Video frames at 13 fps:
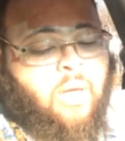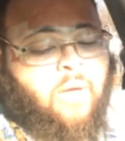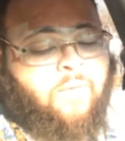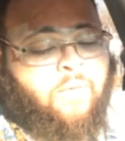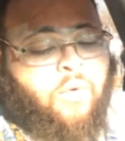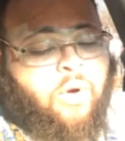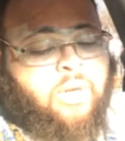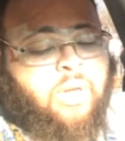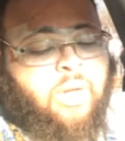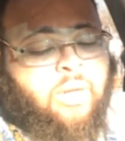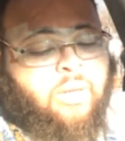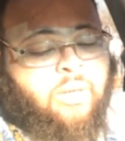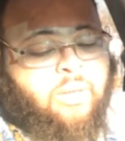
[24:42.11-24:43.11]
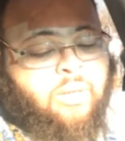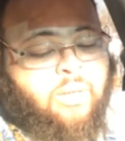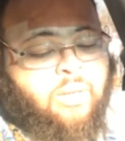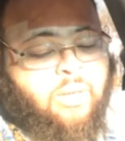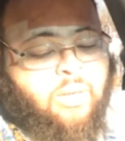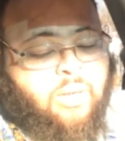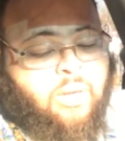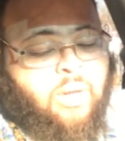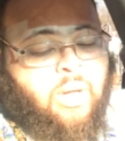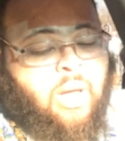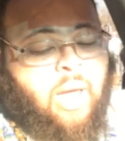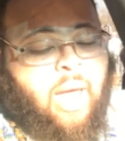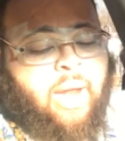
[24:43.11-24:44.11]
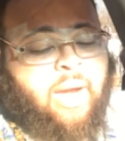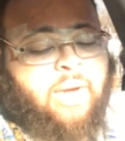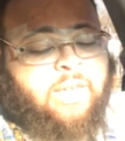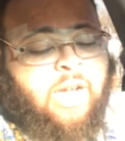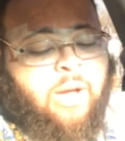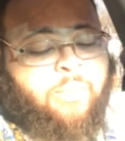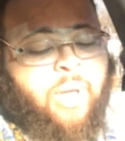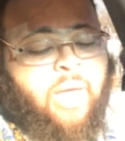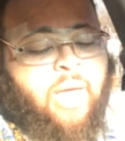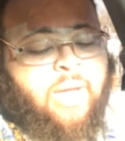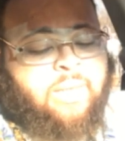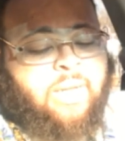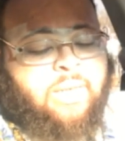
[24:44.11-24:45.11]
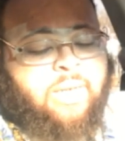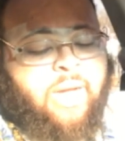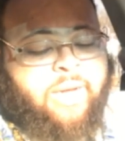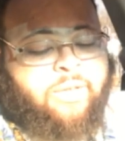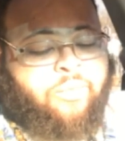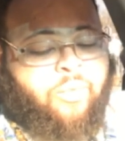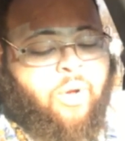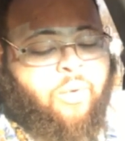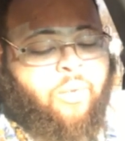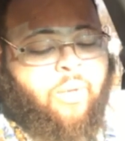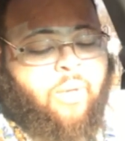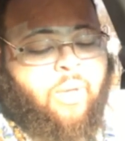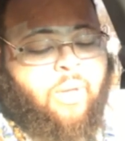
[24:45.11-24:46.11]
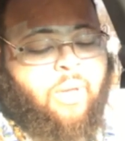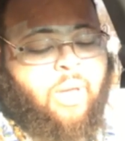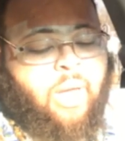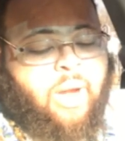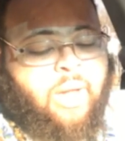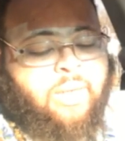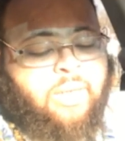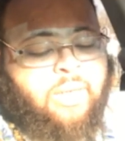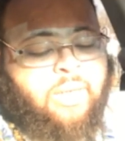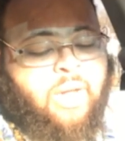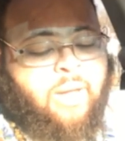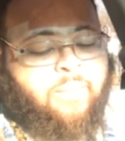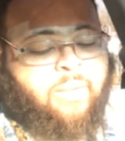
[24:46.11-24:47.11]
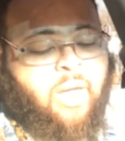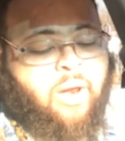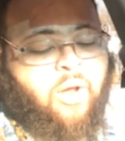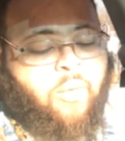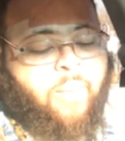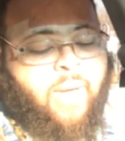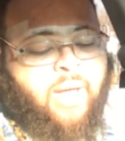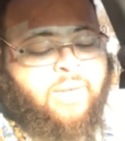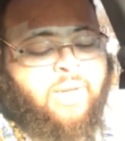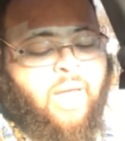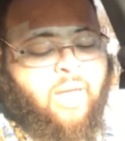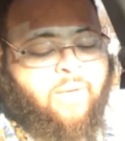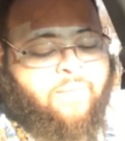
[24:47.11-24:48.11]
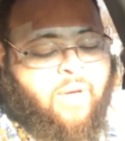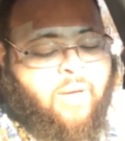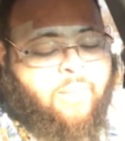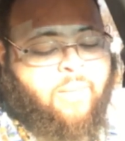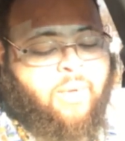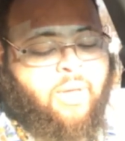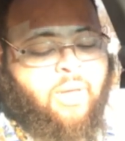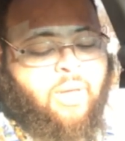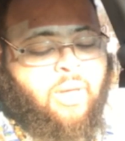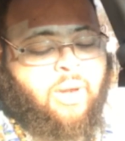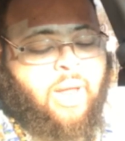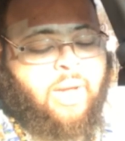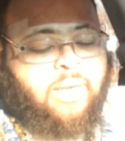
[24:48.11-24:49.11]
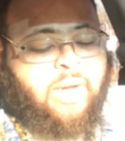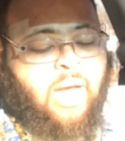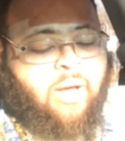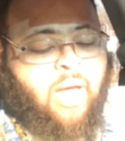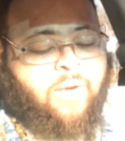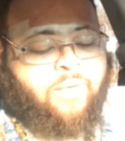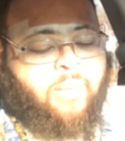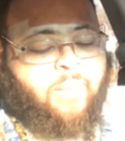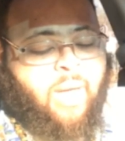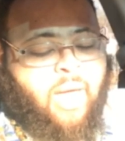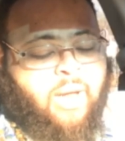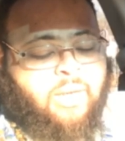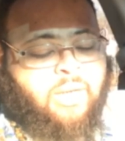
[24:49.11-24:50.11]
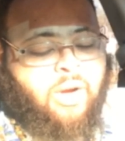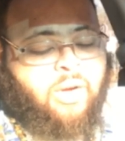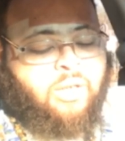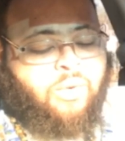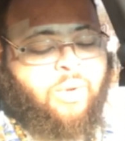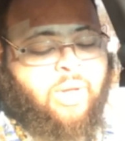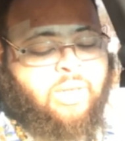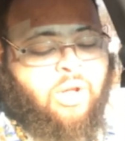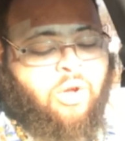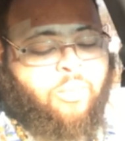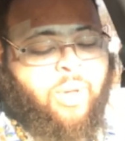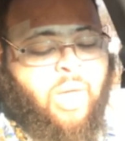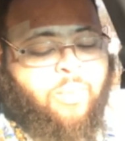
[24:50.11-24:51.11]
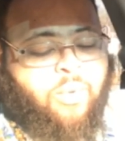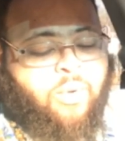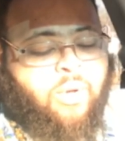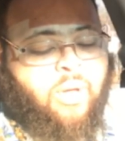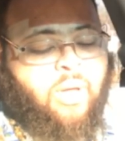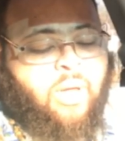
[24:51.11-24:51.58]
14. And it shall be as the chased roe, and as a sheep that no man taketh up. They shall every man turn to his own people,